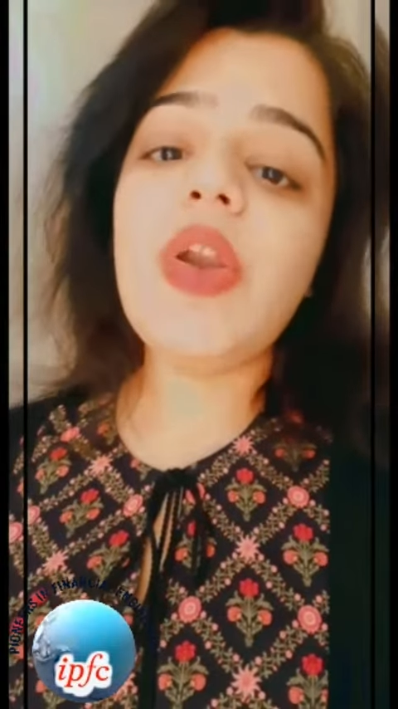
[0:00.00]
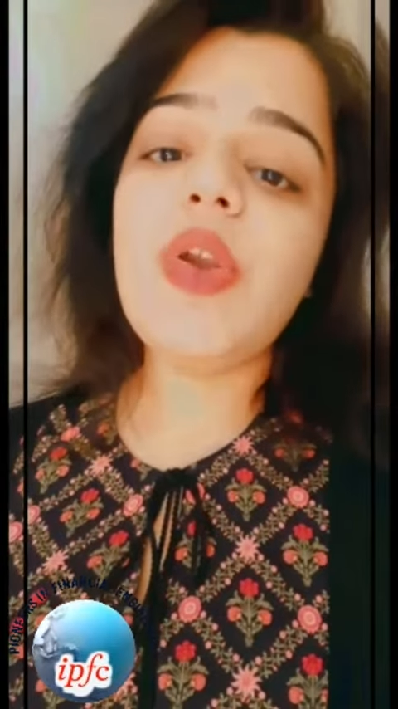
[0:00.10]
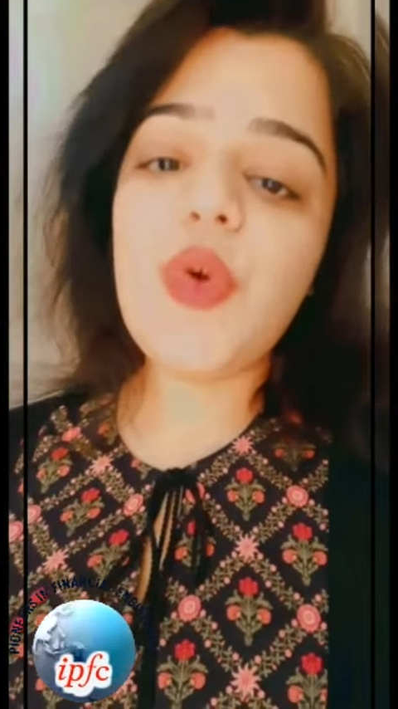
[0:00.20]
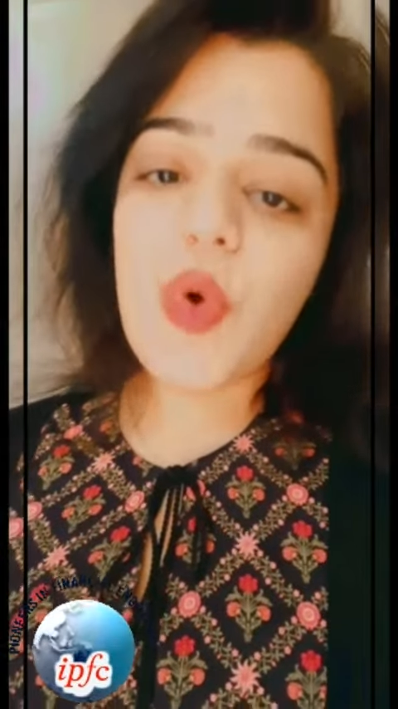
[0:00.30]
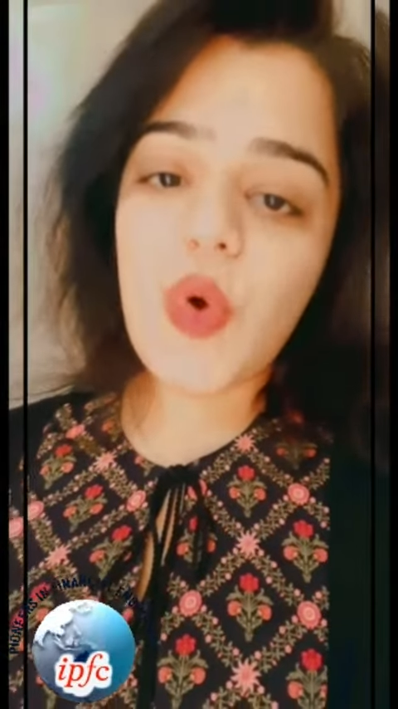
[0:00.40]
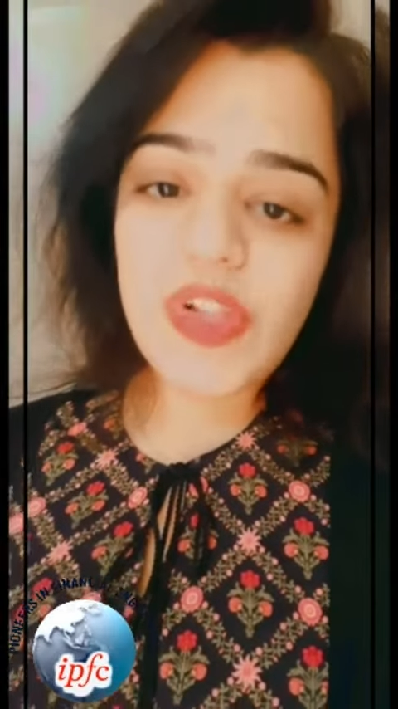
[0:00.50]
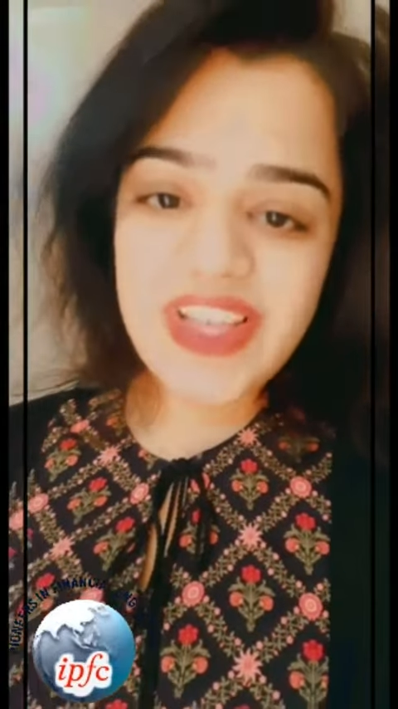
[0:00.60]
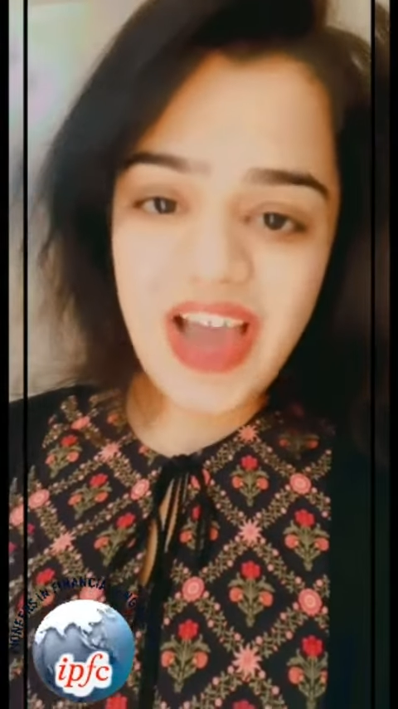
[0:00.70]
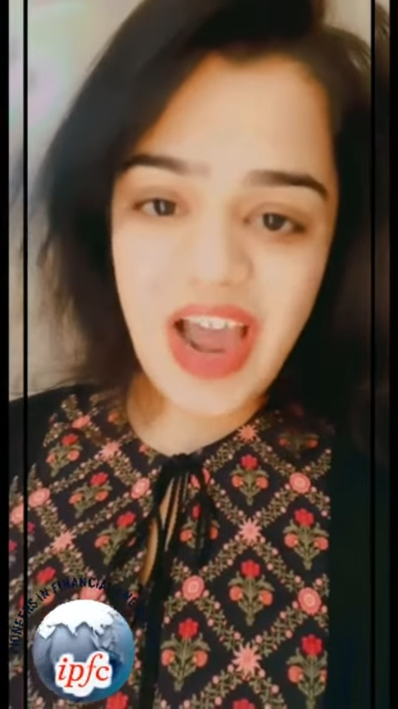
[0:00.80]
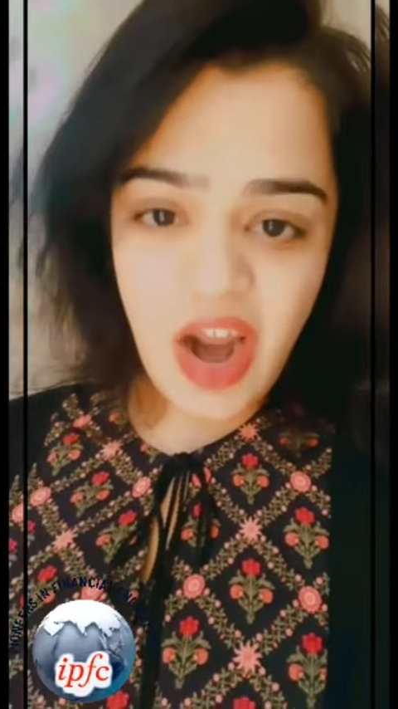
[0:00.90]
do all
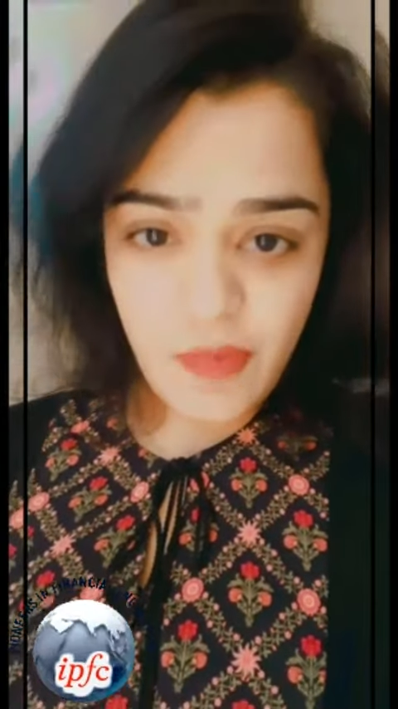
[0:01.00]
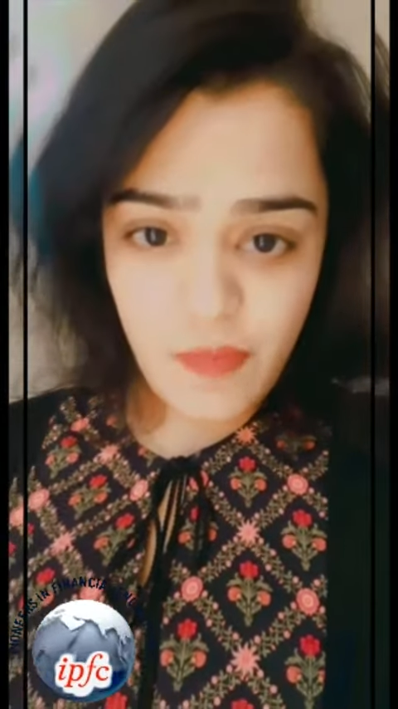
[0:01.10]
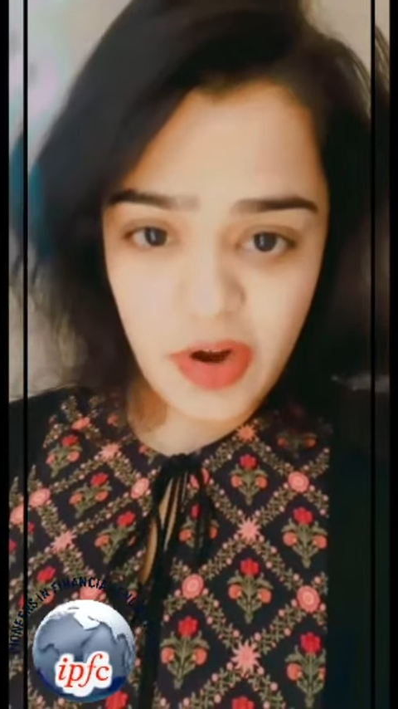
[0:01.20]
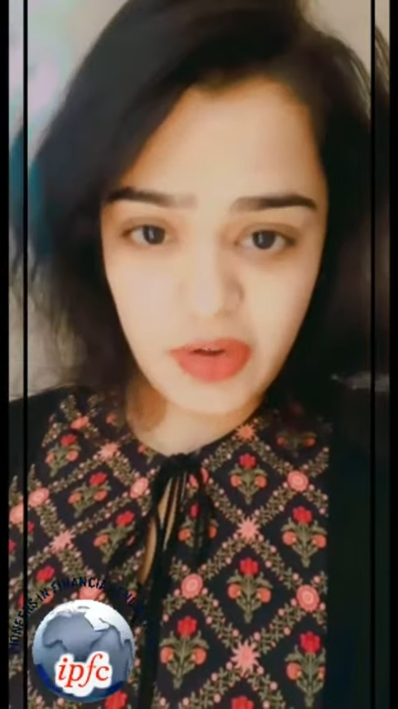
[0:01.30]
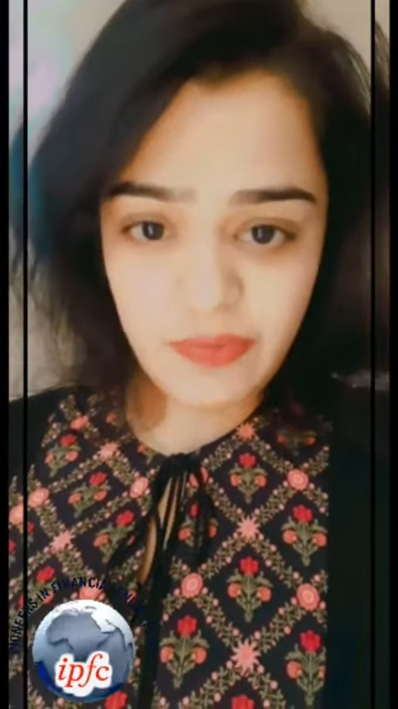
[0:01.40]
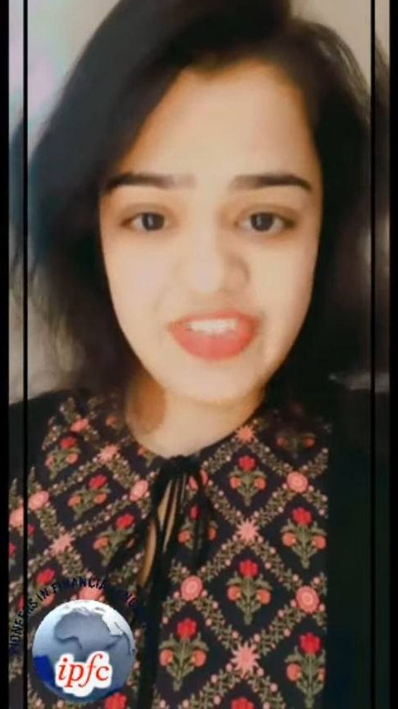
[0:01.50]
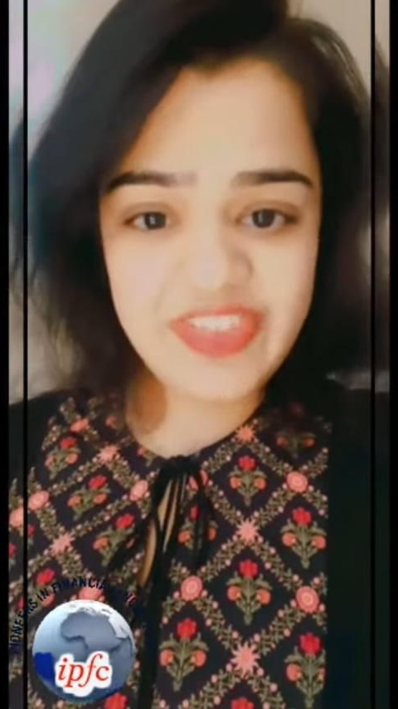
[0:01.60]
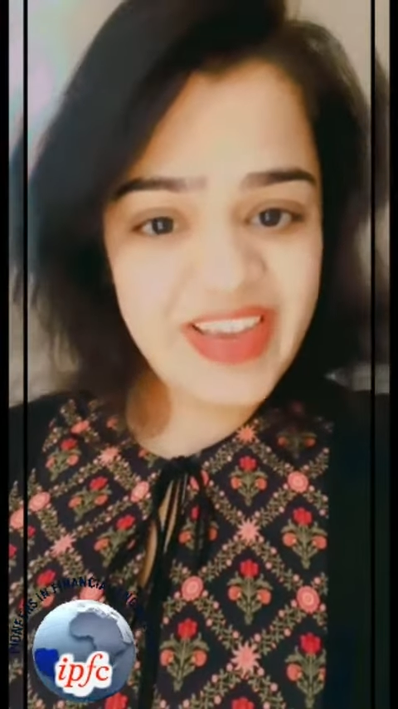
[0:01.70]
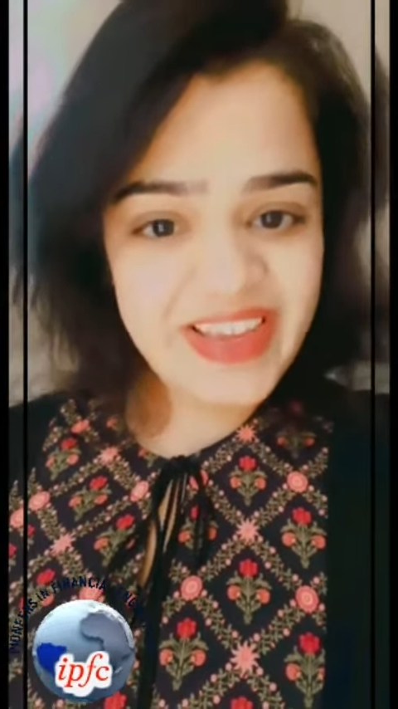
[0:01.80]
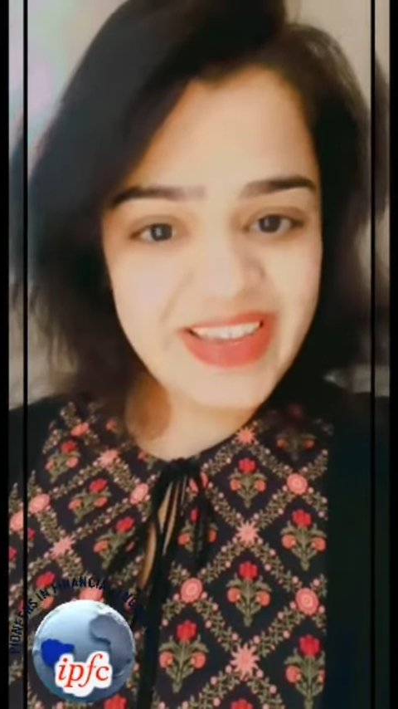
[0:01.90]
the hard work which
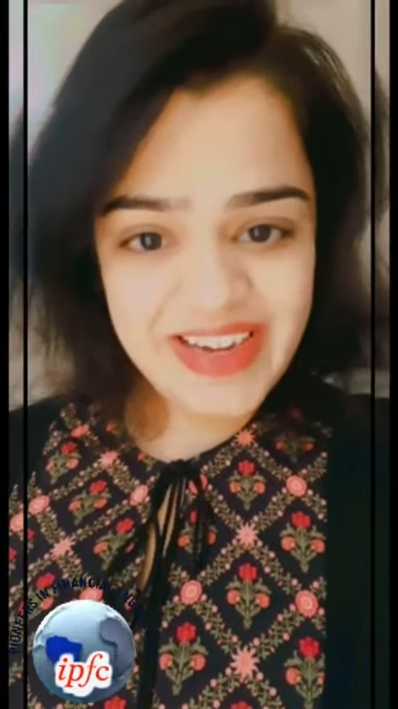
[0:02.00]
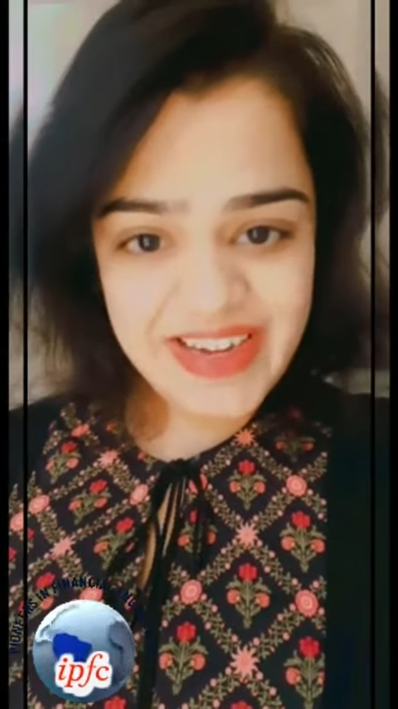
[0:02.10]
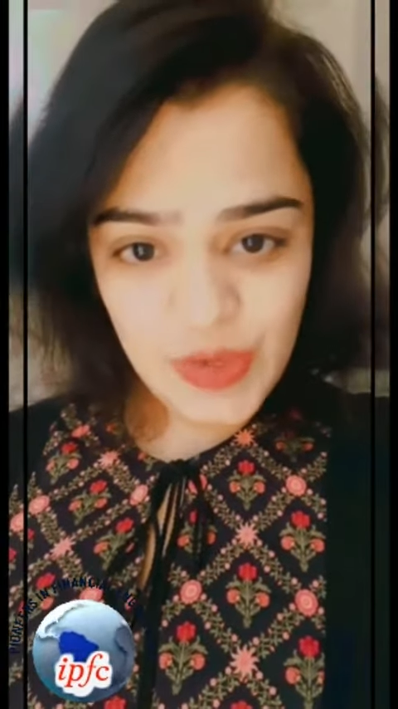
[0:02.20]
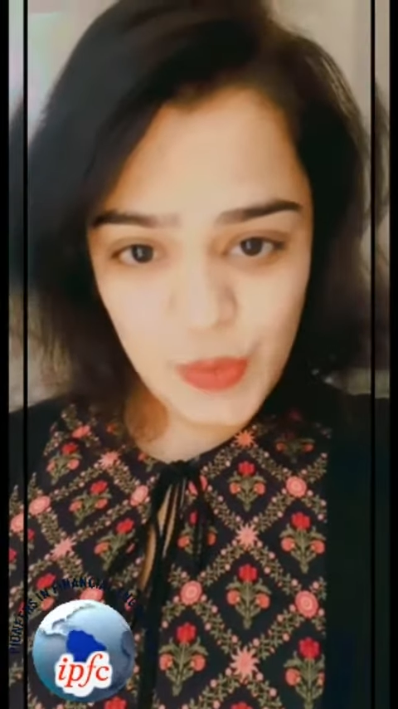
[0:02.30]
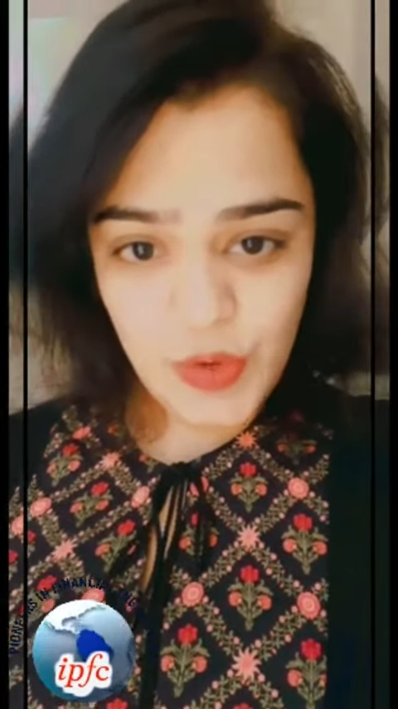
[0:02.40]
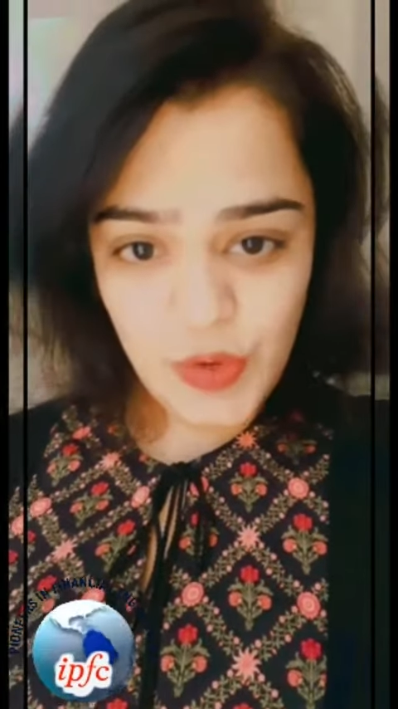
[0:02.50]
i can do